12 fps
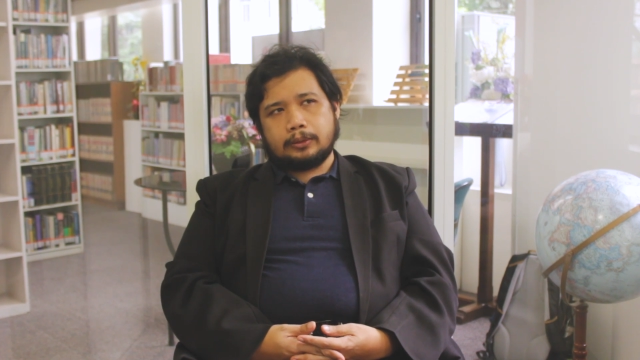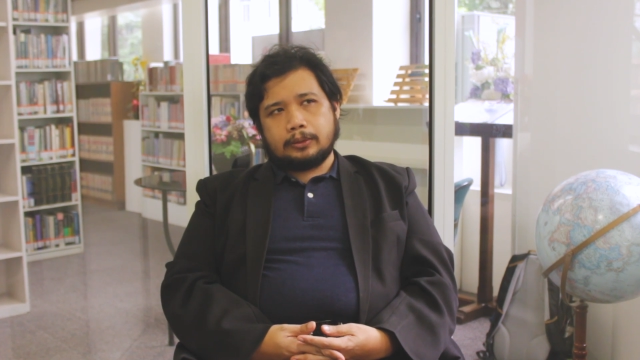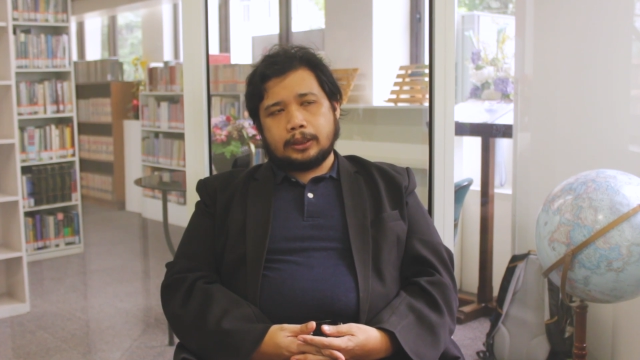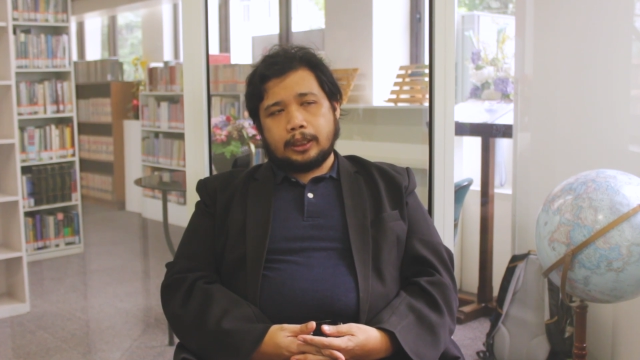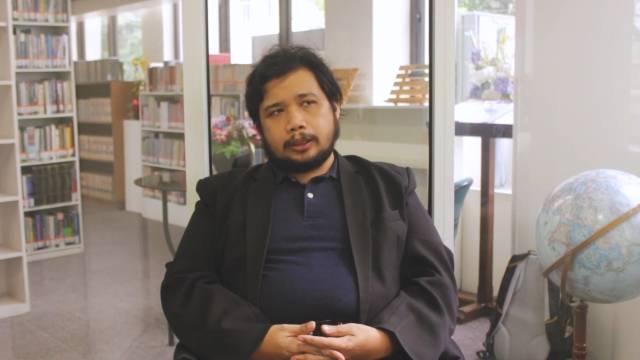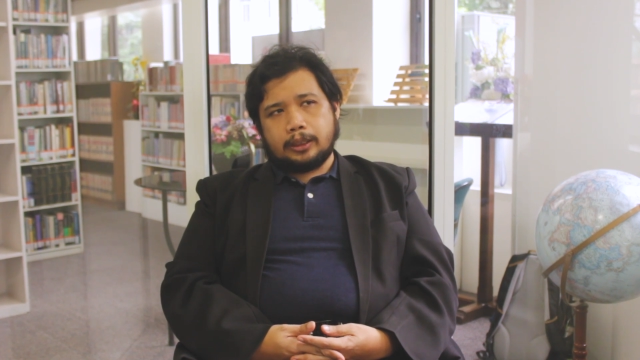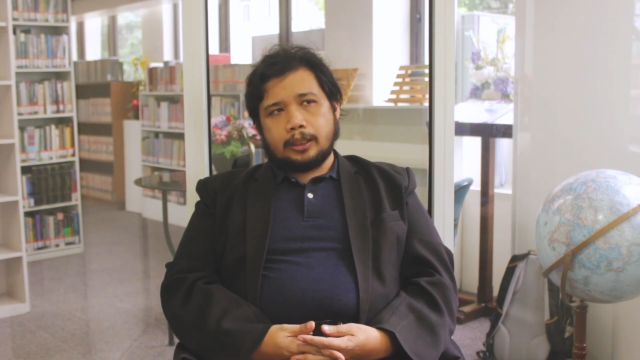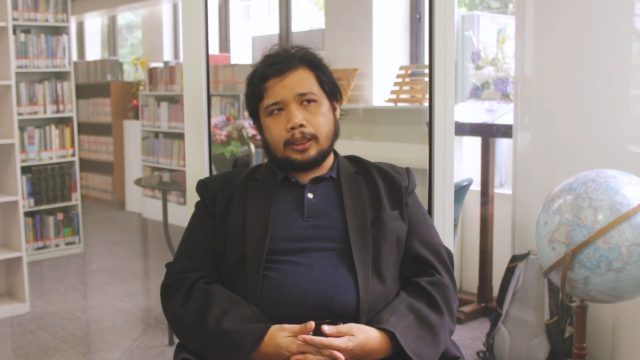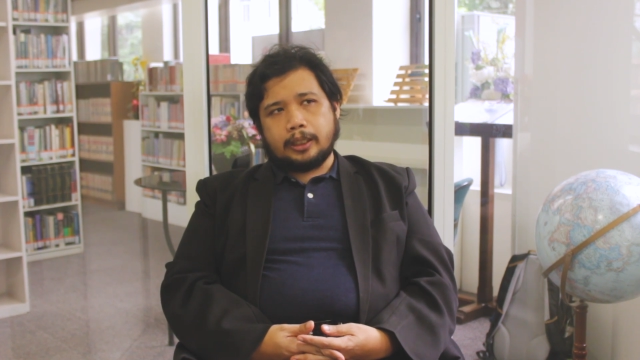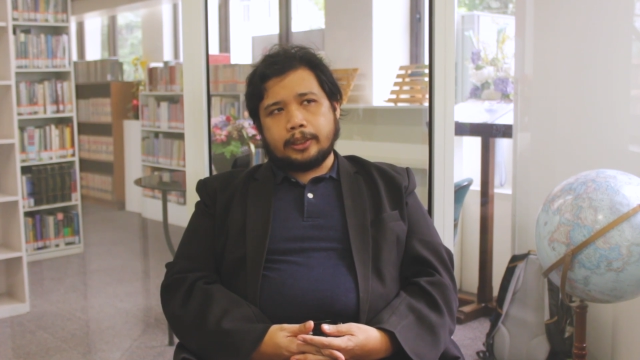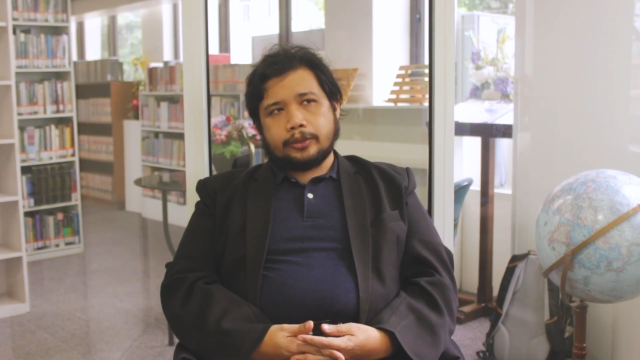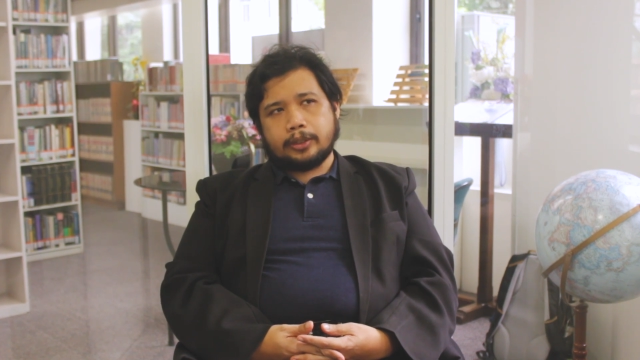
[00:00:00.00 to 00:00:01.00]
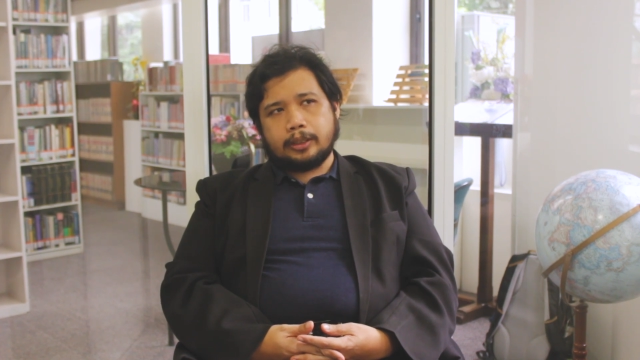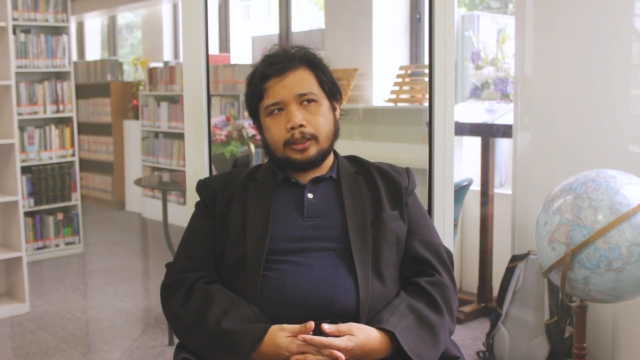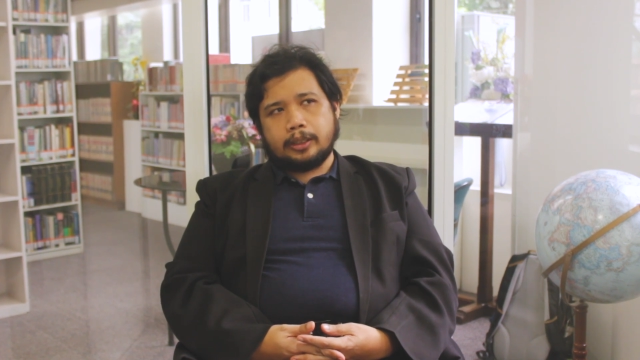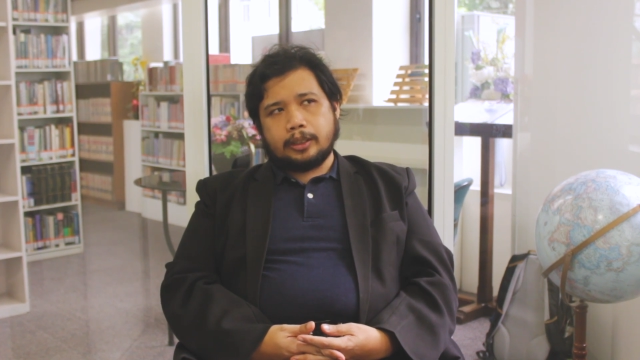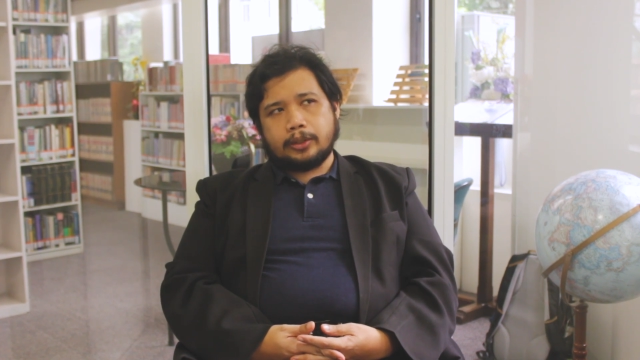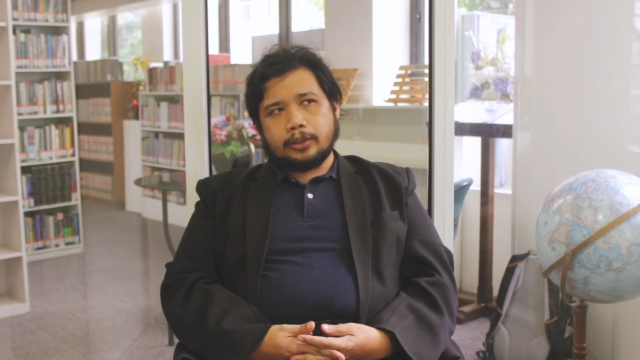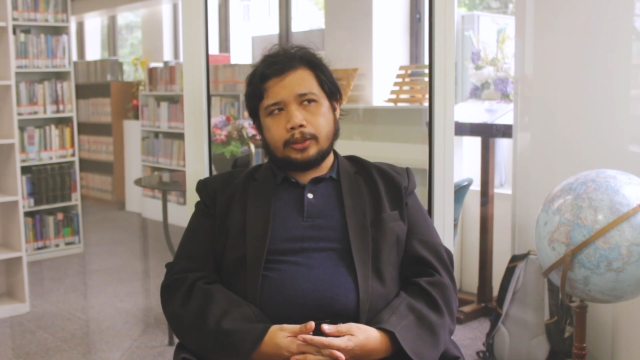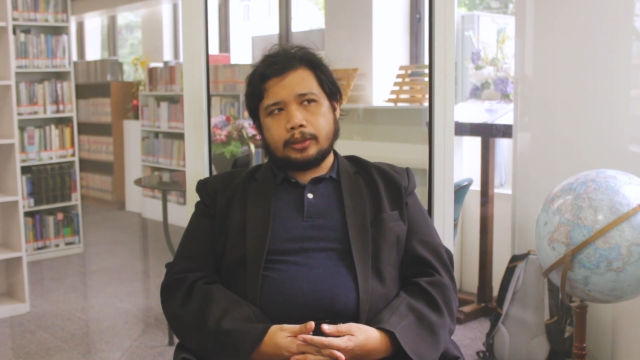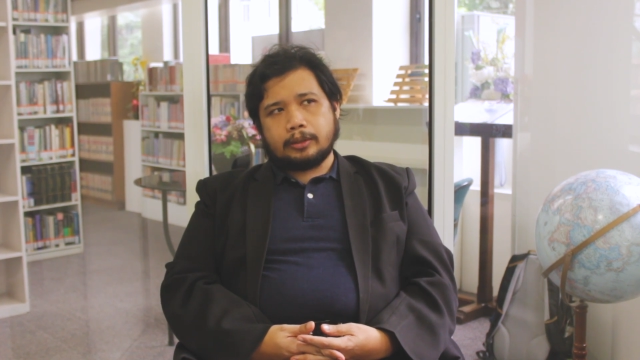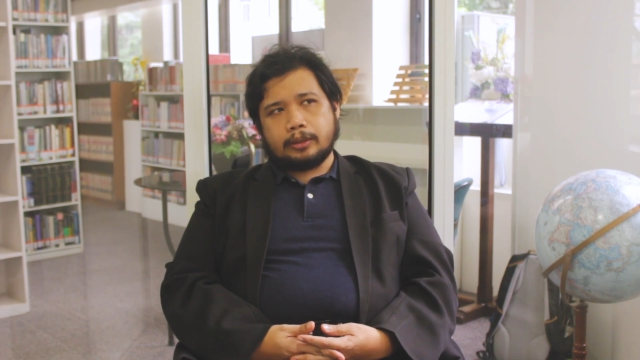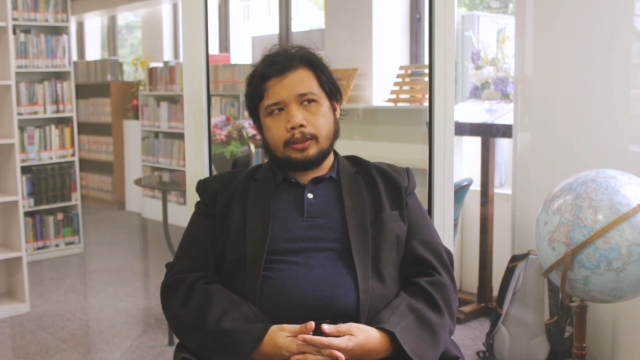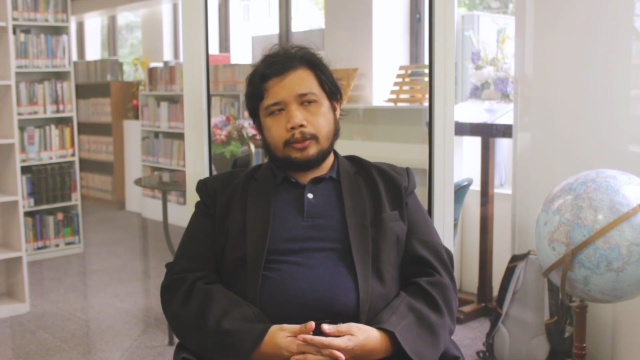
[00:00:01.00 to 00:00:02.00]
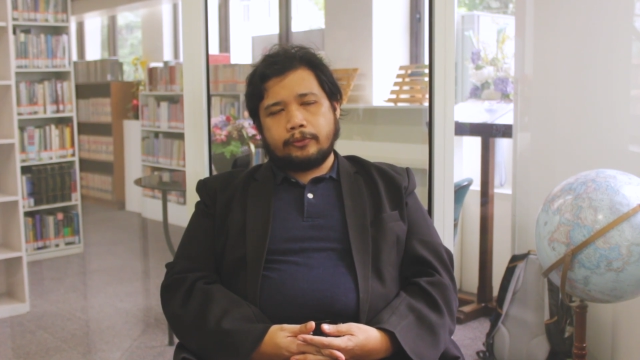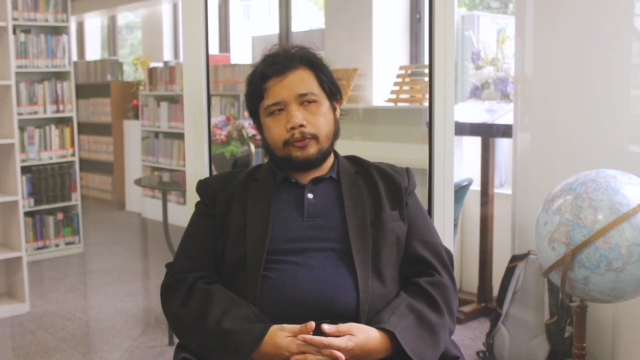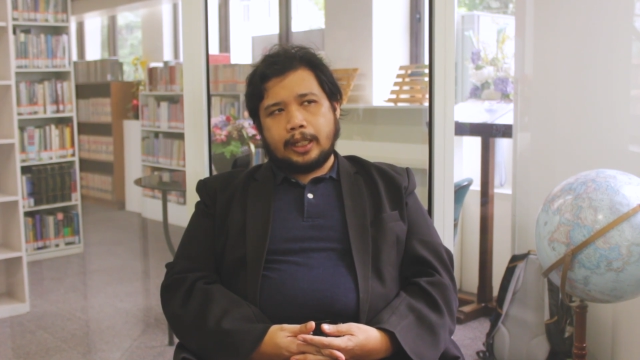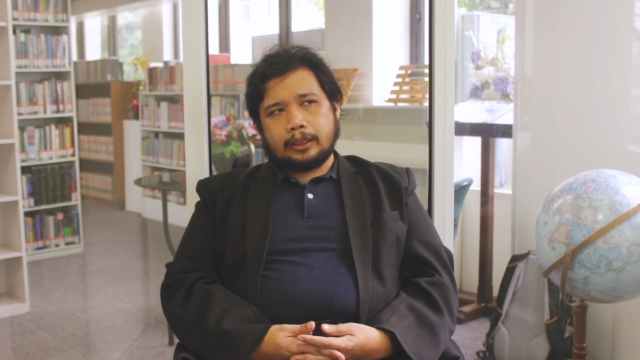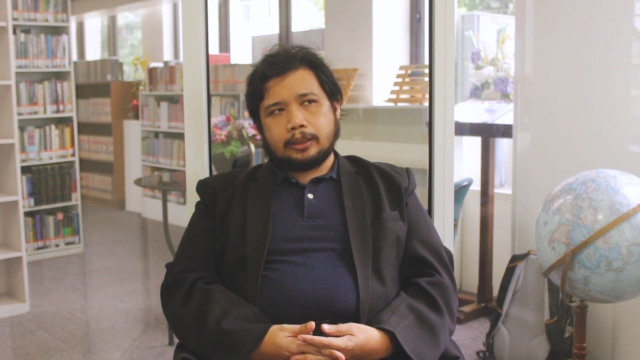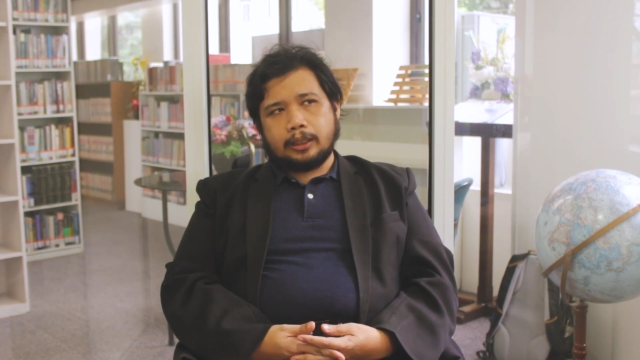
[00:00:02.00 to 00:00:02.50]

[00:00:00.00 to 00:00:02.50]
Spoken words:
what I realized is that